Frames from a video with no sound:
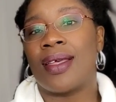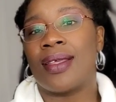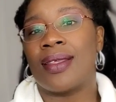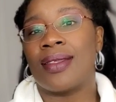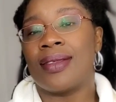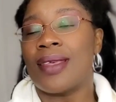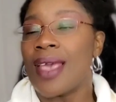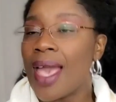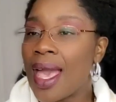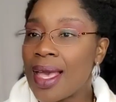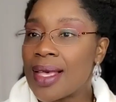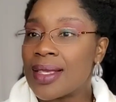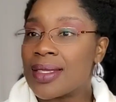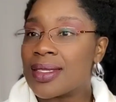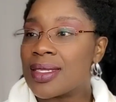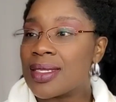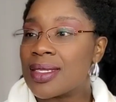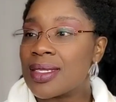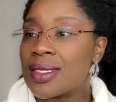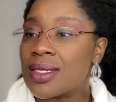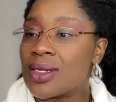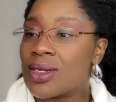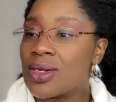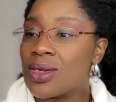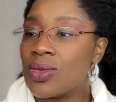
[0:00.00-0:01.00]

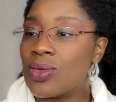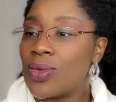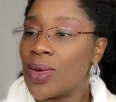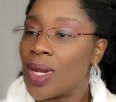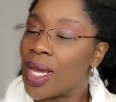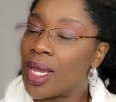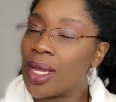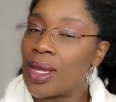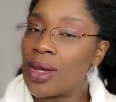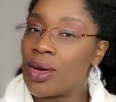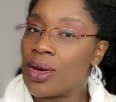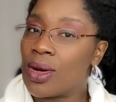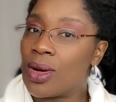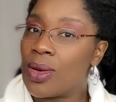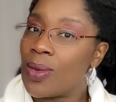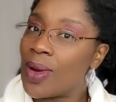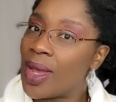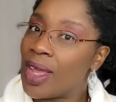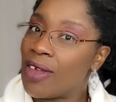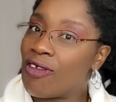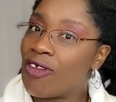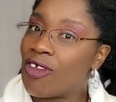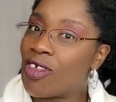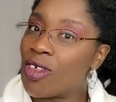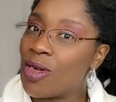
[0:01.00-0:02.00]
Yes, when I go
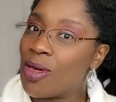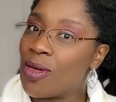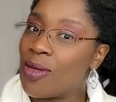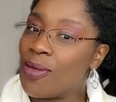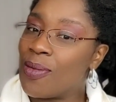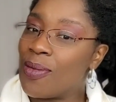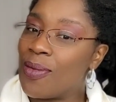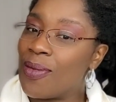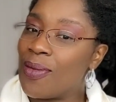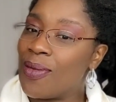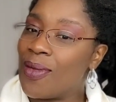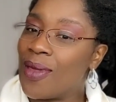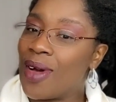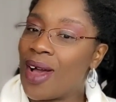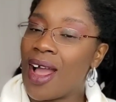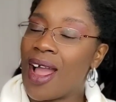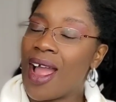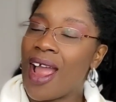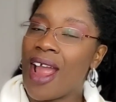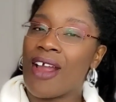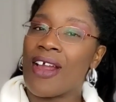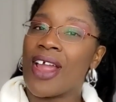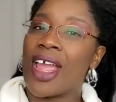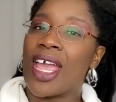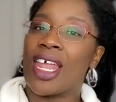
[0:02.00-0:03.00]
away from
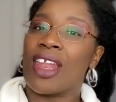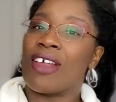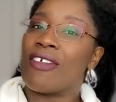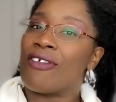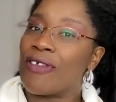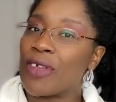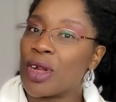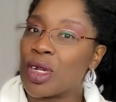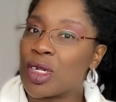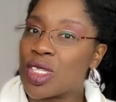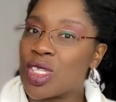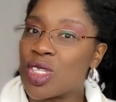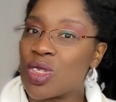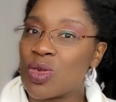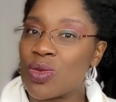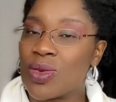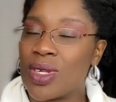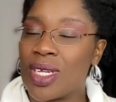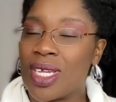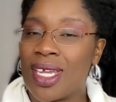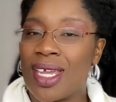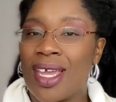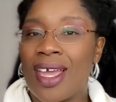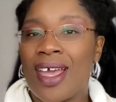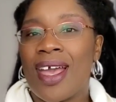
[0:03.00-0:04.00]
our
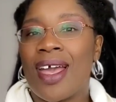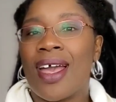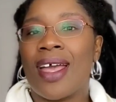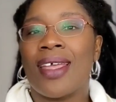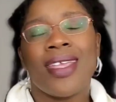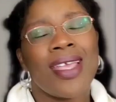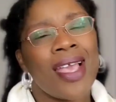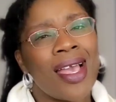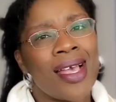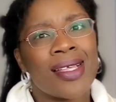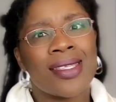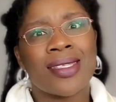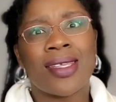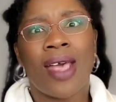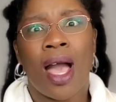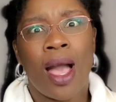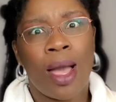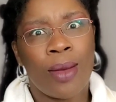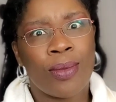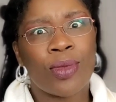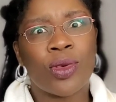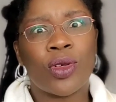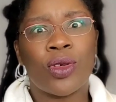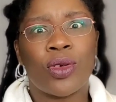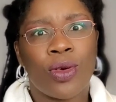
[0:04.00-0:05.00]
anniversary, yes,
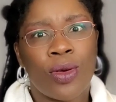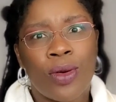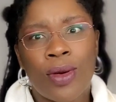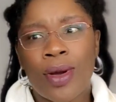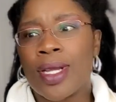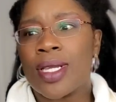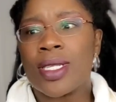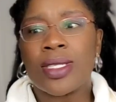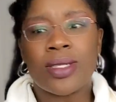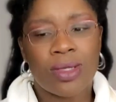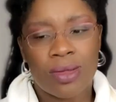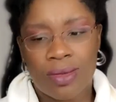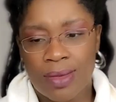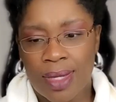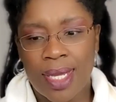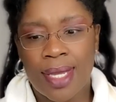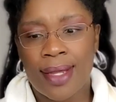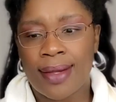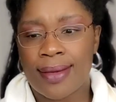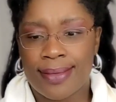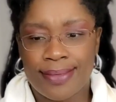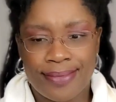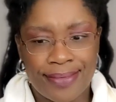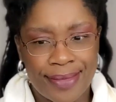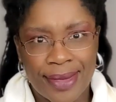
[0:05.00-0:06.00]
I'm going to
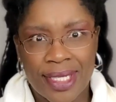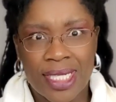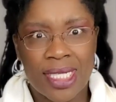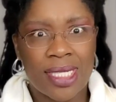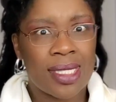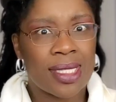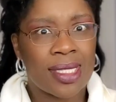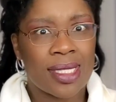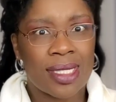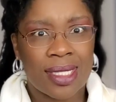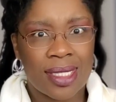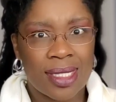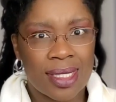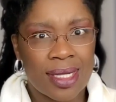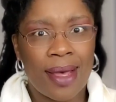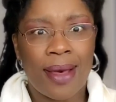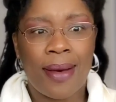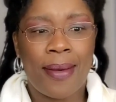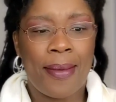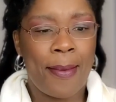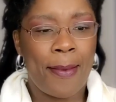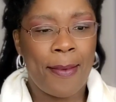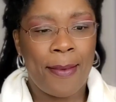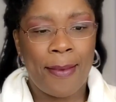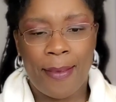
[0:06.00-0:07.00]
get me
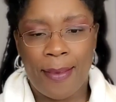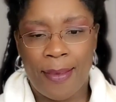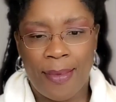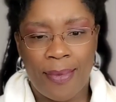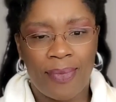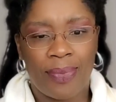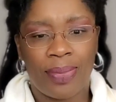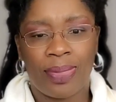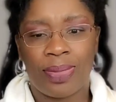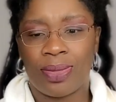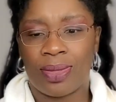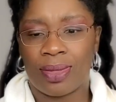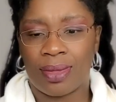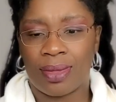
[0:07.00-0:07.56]
some